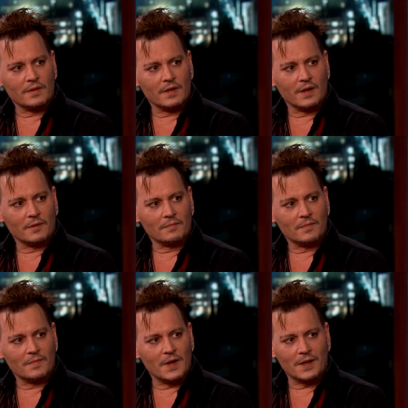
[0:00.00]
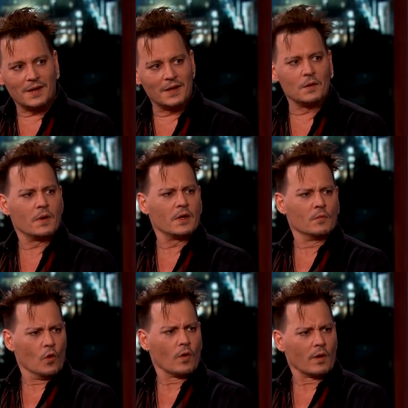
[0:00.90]
Yeah. yeah. So the more any, any
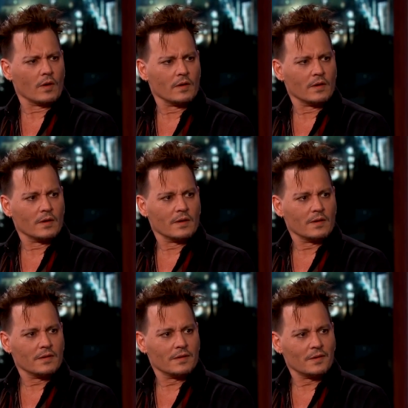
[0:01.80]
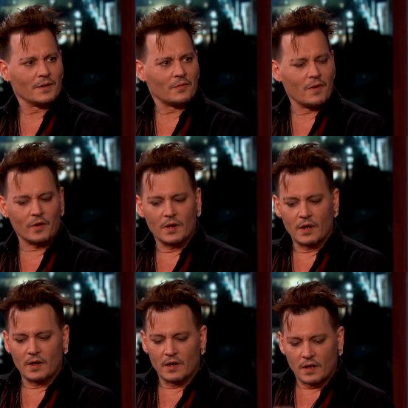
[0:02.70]
more. The more stuff on
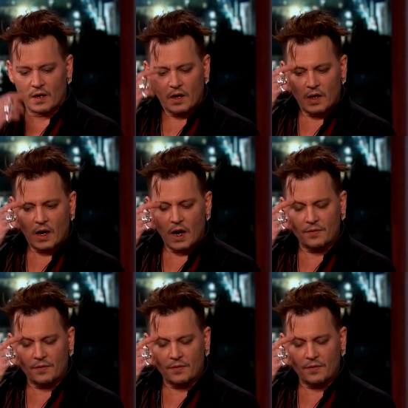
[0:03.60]
you, the merrier.